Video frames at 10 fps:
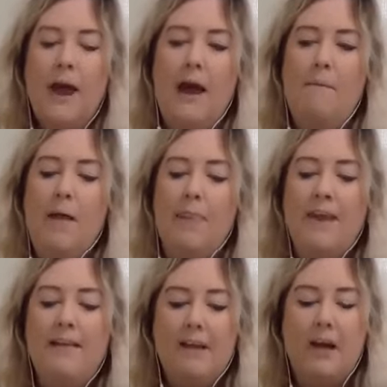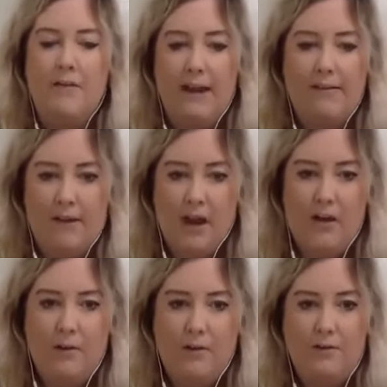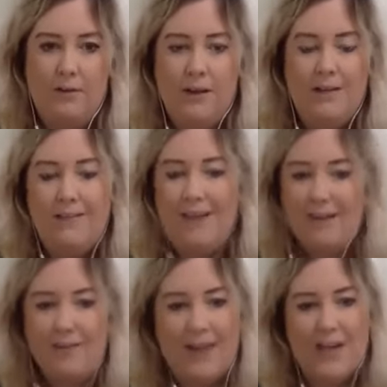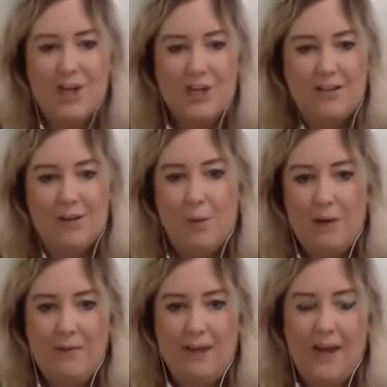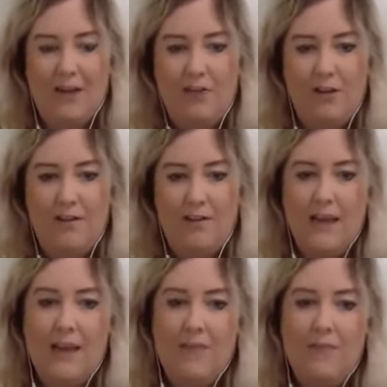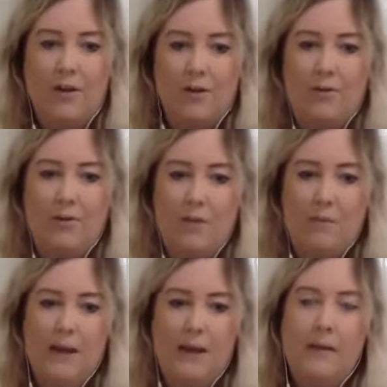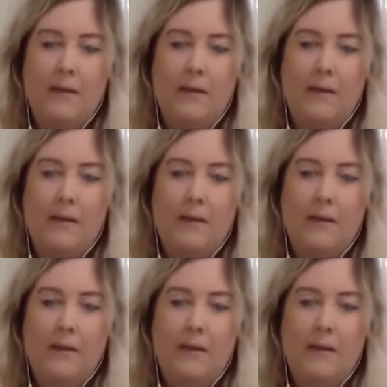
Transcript: And these are kind of external certifications and qualifications that give the consumer